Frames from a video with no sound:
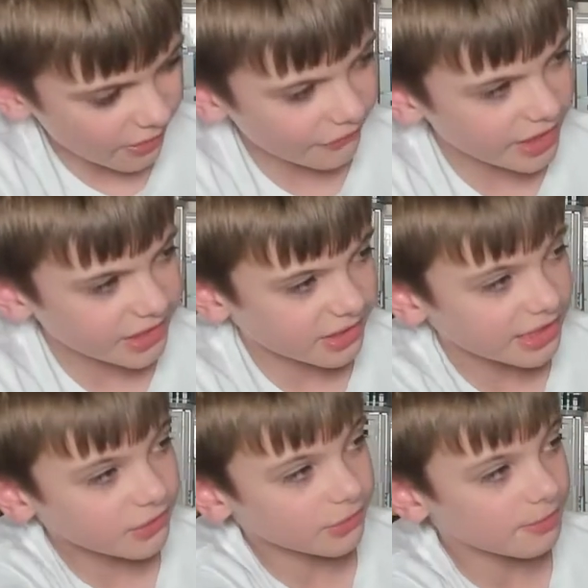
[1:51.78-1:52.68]
it. So
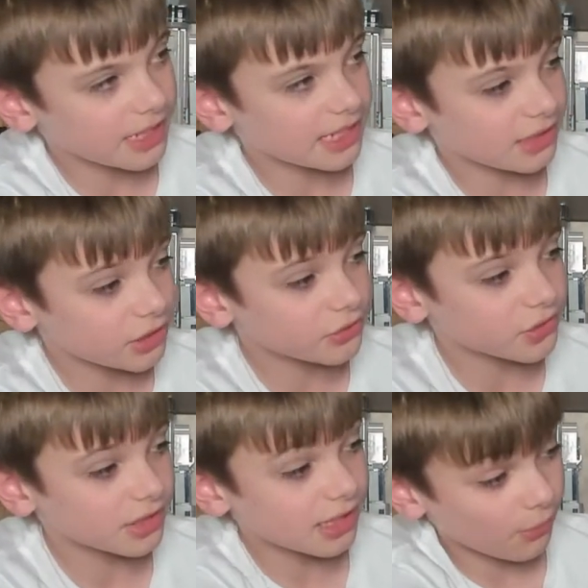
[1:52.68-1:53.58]
this would be
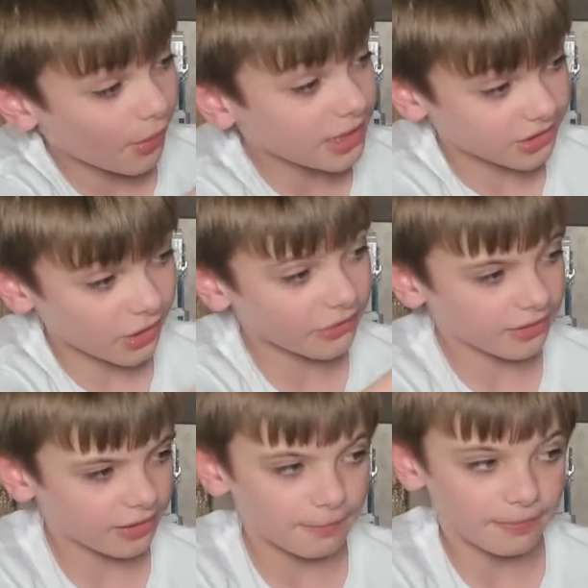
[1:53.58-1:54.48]
usually what is
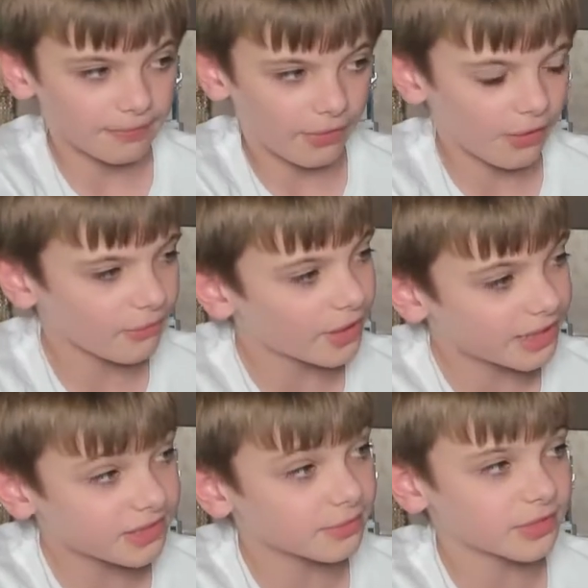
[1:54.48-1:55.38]
on what
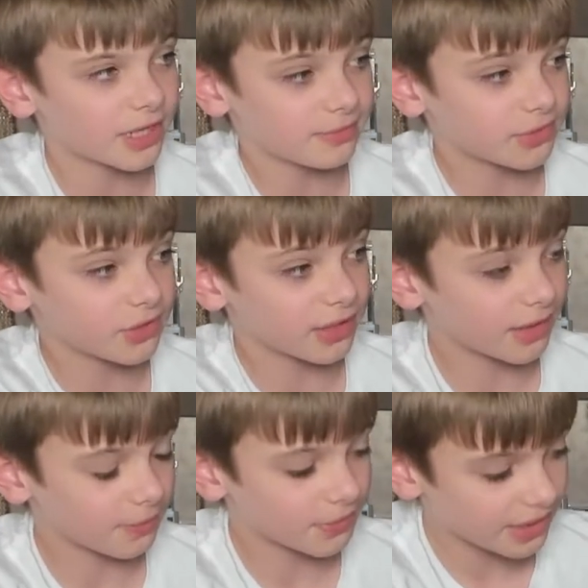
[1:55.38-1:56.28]
is sometimes the
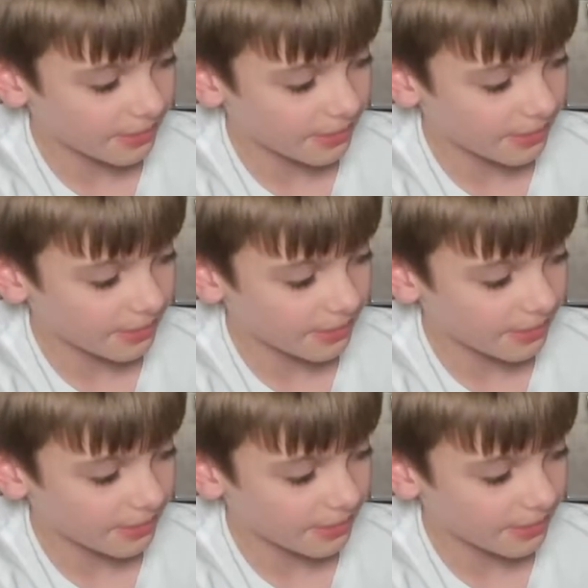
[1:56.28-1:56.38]
complete